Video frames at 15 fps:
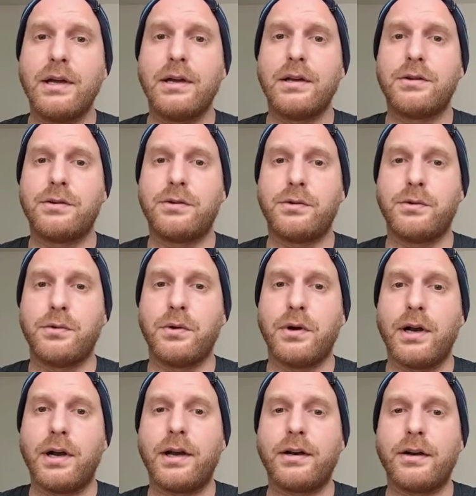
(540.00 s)
to
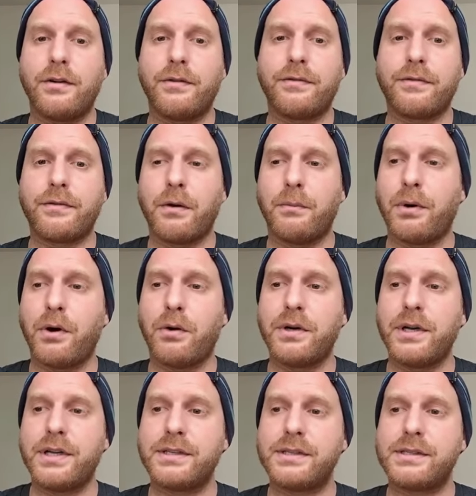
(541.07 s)
a lot of
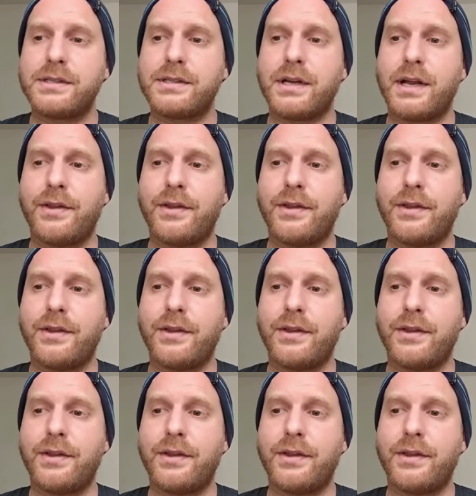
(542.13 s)
components,